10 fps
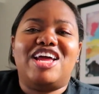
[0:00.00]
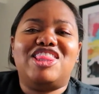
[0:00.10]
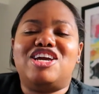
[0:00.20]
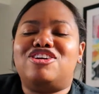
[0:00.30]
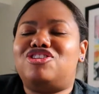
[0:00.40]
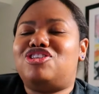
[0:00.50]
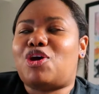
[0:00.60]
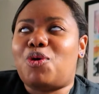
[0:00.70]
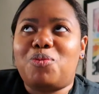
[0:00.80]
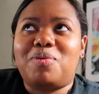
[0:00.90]
there's
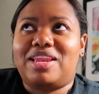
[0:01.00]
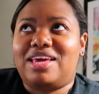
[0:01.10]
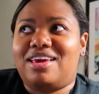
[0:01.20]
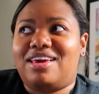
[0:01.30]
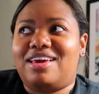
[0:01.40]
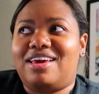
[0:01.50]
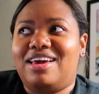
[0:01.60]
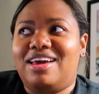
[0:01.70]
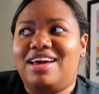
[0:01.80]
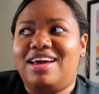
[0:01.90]
so many
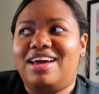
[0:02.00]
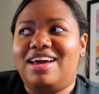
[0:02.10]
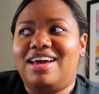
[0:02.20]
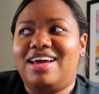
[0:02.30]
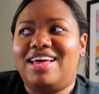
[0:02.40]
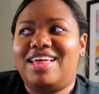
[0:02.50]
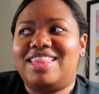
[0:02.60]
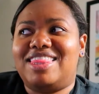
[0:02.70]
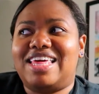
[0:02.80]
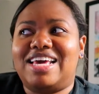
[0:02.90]

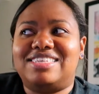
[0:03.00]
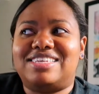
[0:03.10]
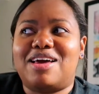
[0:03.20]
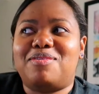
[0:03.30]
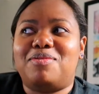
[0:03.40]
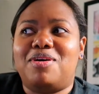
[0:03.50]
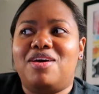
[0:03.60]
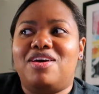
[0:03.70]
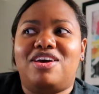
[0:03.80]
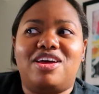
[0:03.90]
things that
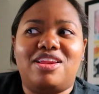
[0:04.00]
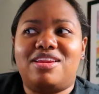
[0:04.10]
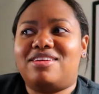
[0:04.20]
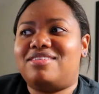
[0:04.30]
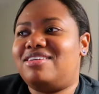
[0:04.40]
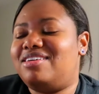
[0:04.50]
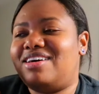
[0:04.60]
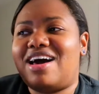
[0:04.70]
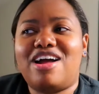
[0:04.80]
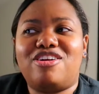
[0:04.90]
can,
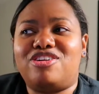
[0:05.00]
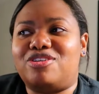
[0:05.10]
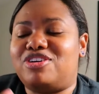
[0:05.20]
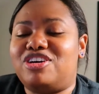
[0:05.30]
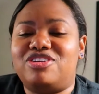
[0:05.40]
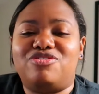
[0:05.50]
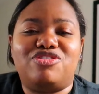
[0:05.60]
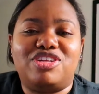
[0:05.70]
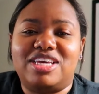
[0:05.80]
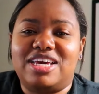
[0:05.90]
I don't know, could
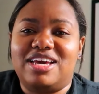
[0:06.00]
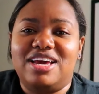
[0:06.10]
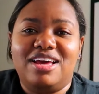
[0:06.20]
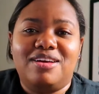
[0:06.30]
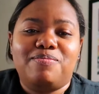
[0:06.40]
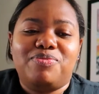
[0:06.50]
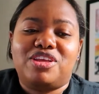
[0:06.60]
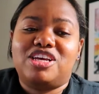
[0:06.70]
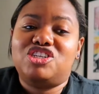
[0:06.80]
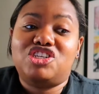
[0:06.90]
really
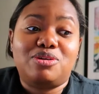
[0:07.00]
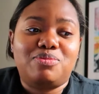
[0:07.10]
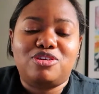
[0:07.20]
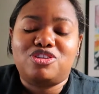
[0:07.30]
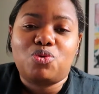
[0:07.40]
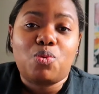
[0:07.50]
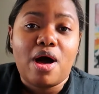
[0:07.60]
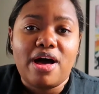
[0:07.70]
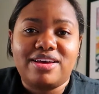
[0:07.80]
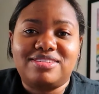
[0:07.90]
contribute to
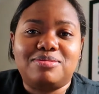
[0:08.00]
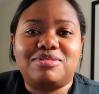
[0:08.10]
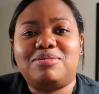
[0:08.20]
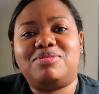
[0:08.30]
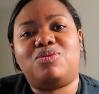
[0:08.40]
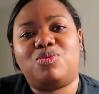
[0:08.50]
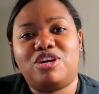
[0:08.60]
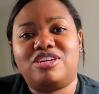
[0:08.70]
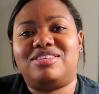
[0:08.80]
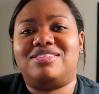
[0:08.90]
why sometimes it
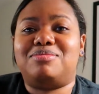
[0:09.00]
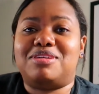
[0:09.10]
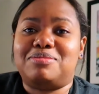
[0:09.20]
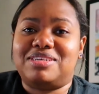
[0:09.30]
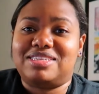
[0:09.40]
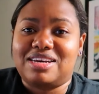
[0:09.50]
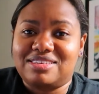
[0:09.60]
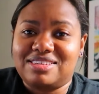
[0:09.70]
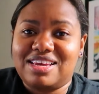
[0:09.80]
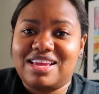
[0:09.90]
works and sometimes it
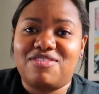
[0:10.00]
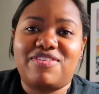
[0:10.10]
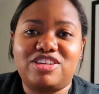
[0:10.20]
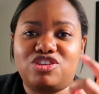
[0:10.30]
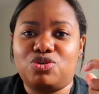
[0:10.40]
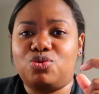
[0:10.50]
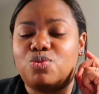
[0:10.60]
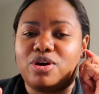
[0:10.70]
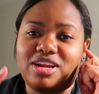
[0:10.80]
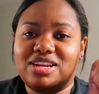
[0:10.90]
doesn't if I do
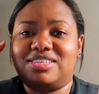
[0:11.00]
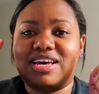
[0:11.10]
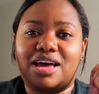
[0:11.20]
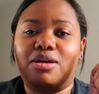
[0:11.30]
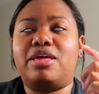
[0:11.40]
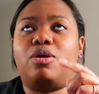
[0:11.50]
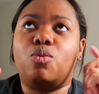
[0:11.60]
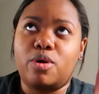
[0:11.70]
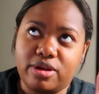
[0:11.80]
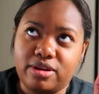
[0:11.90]
one at a time, like
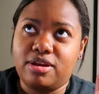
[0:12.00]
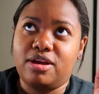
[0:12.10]
one